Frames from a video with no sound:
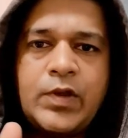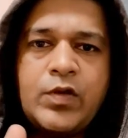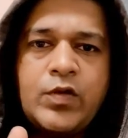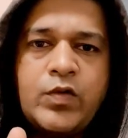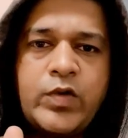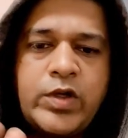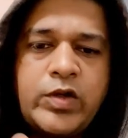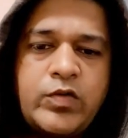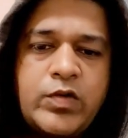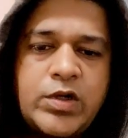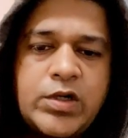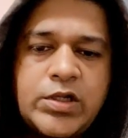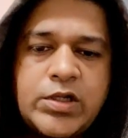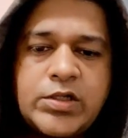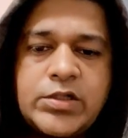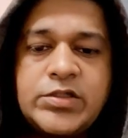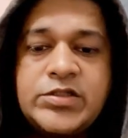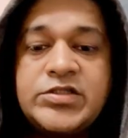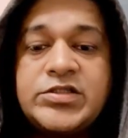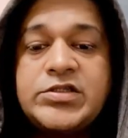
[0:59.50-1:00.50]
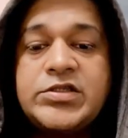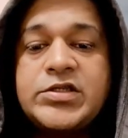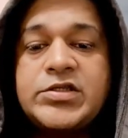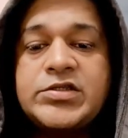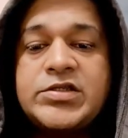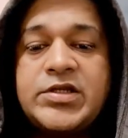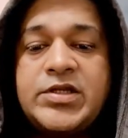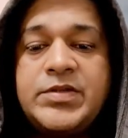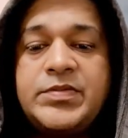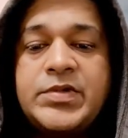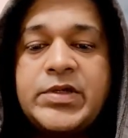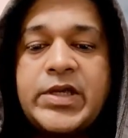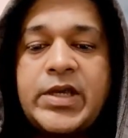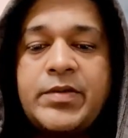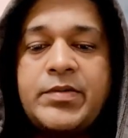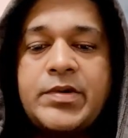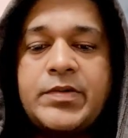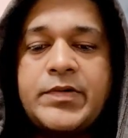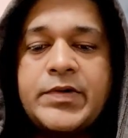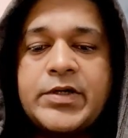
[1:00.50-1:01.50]
When you are done, just leave the
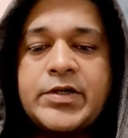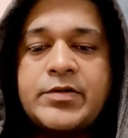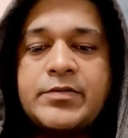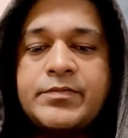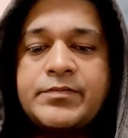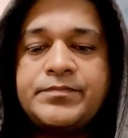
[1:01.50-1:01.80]
camera button.